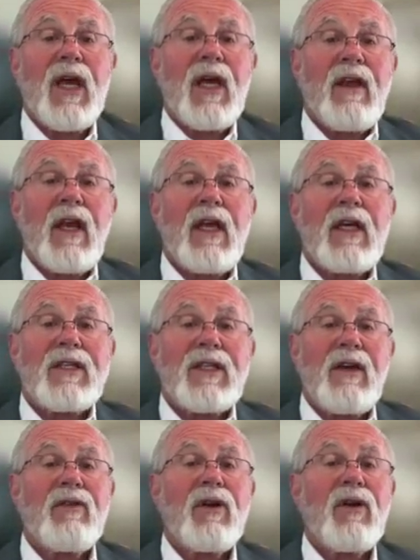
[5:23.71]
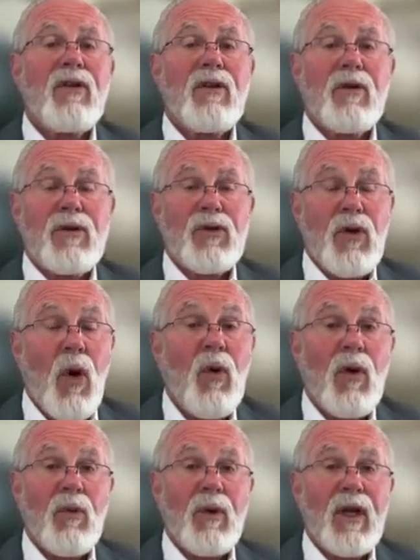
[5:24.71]
that has given her the
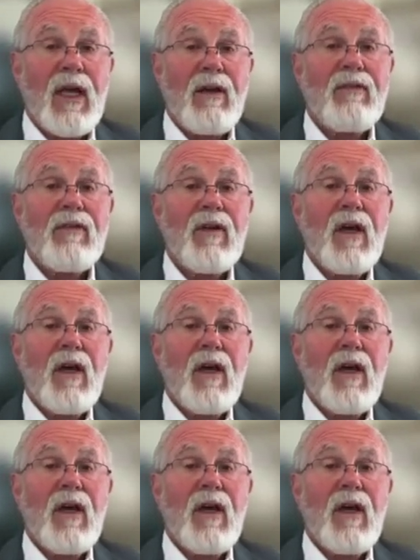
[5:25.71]
total relief